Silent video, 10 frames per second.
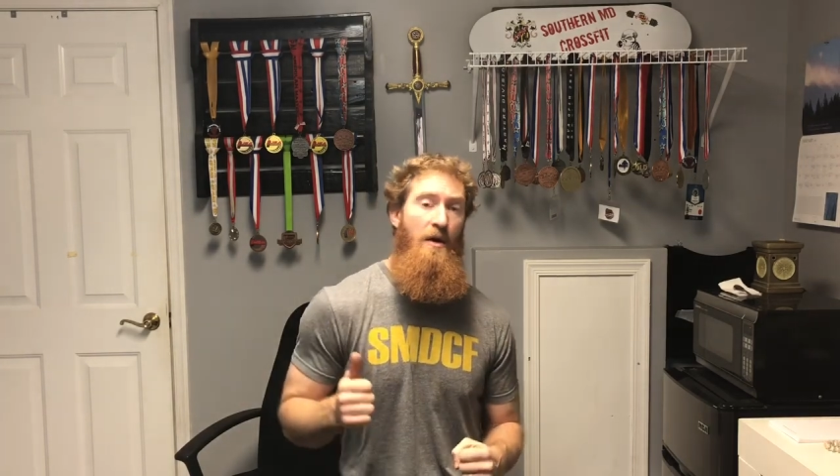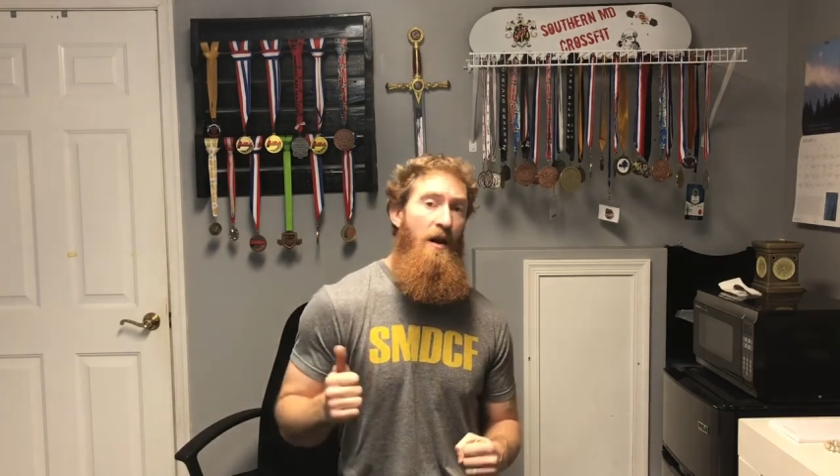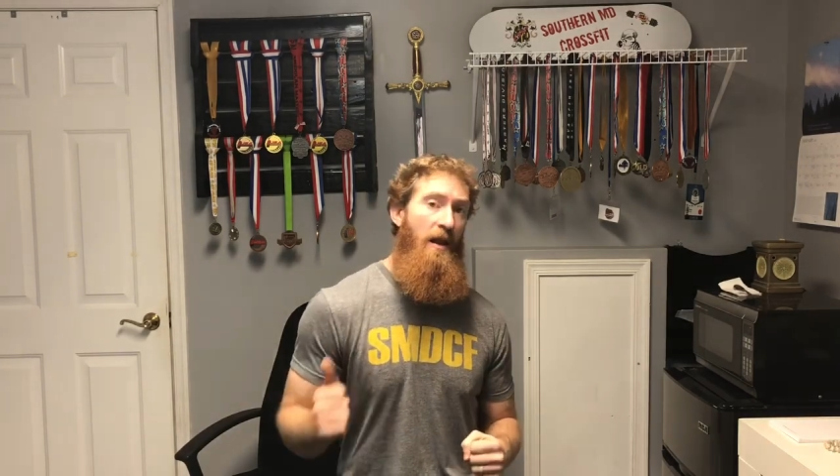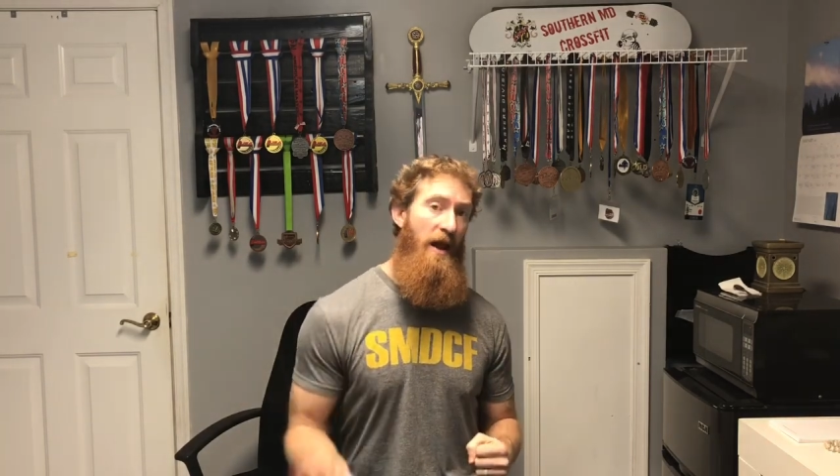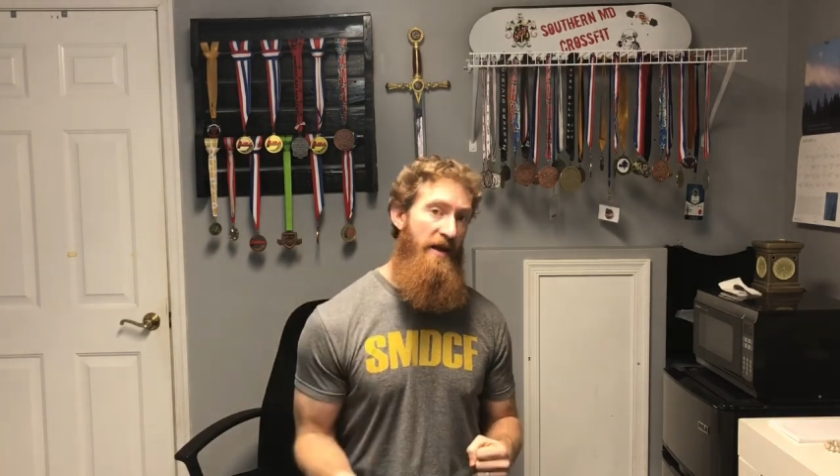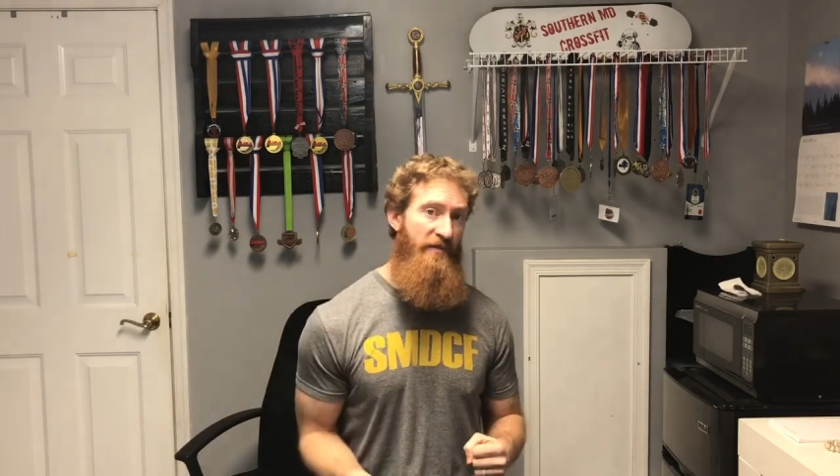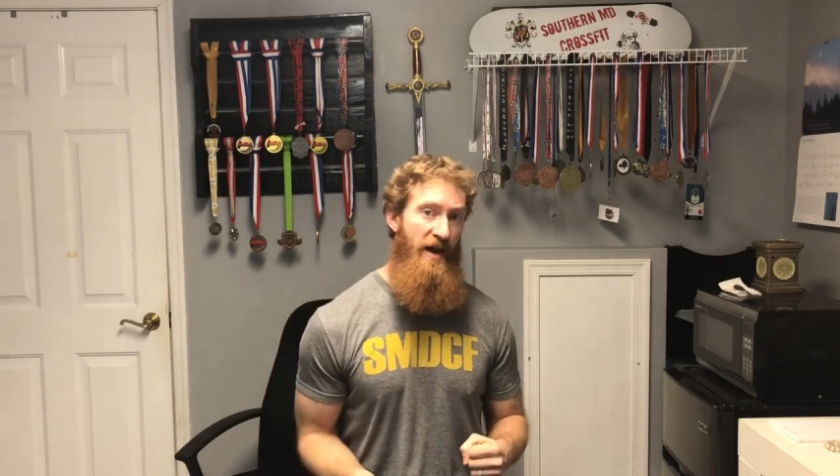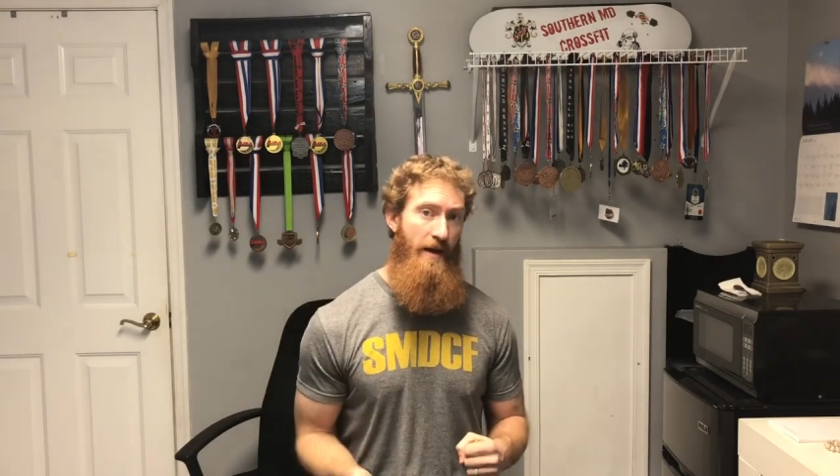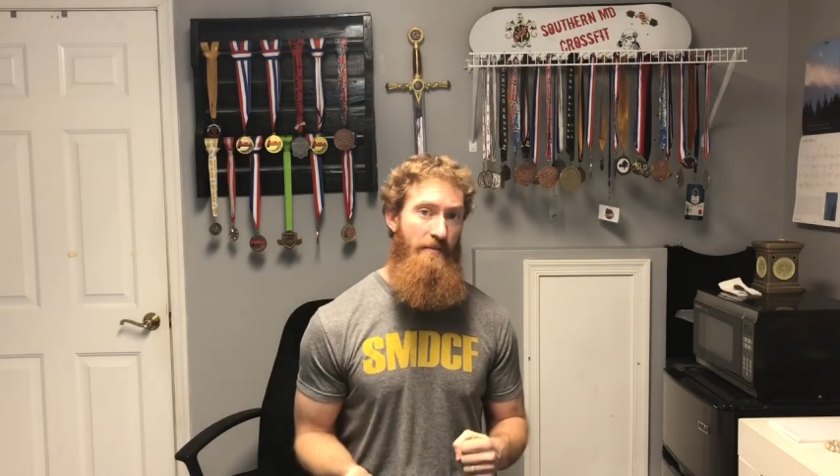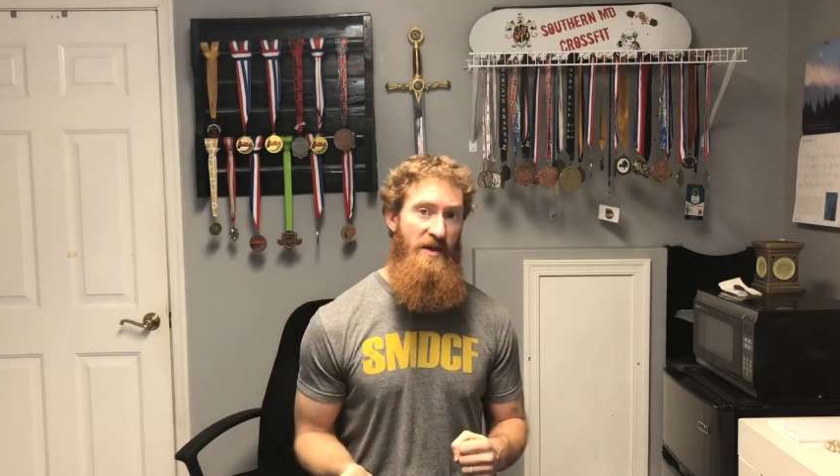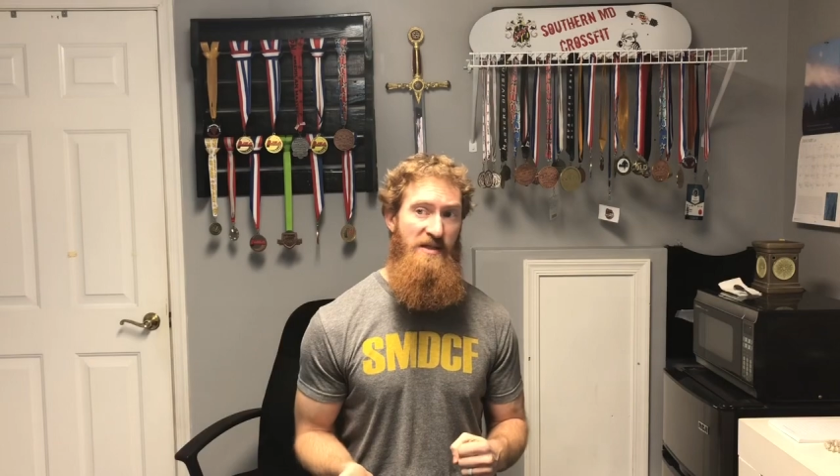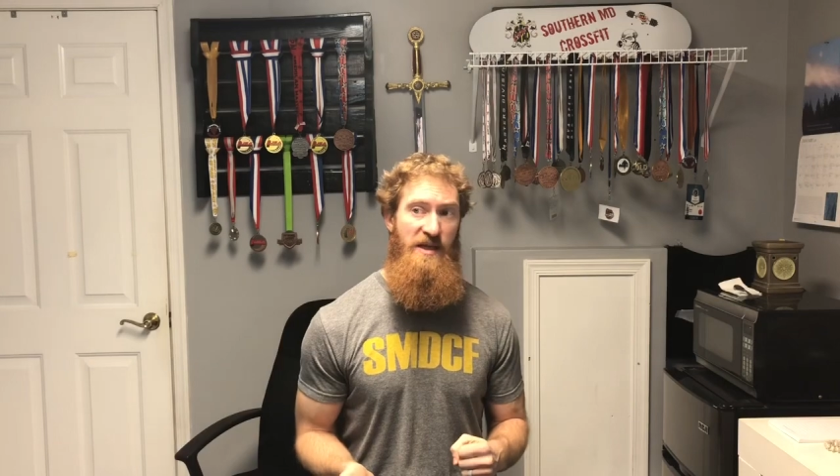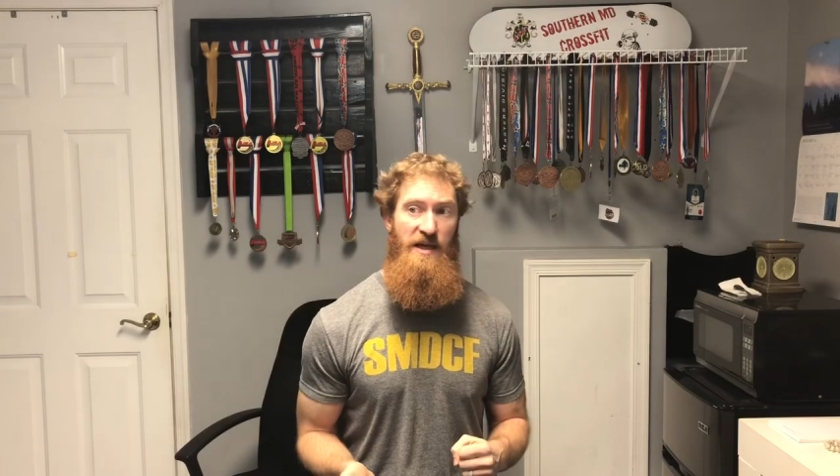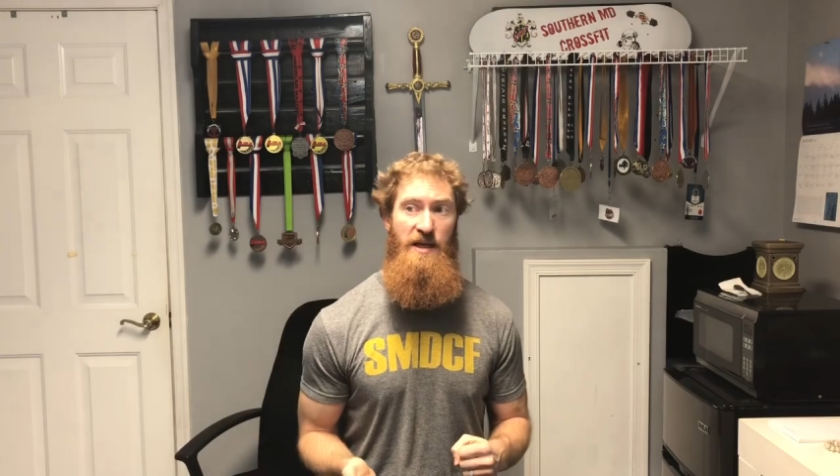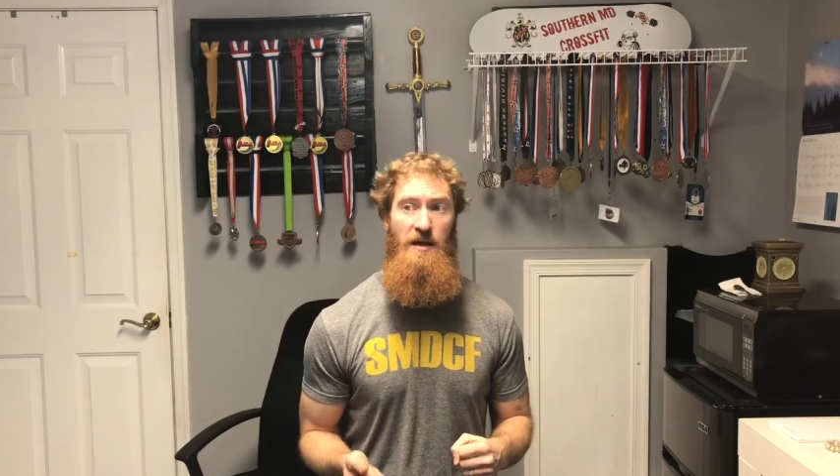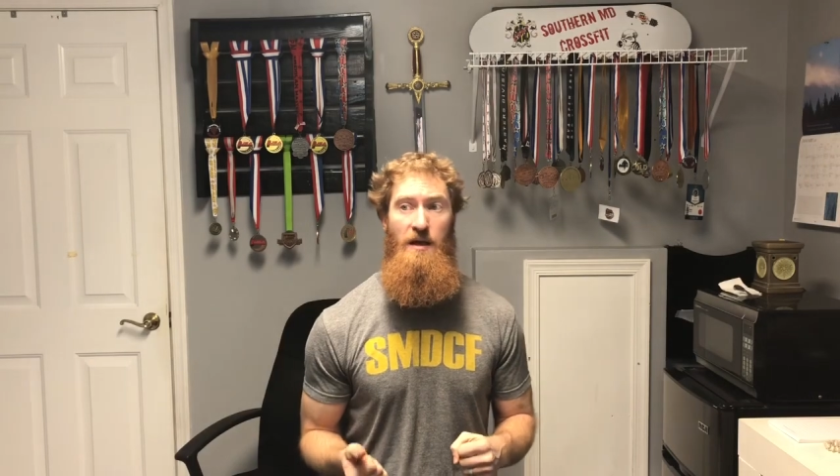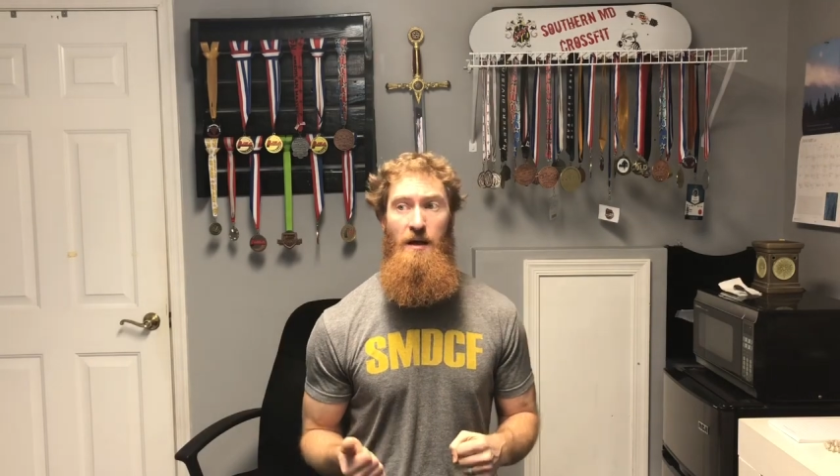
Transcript: life got busy,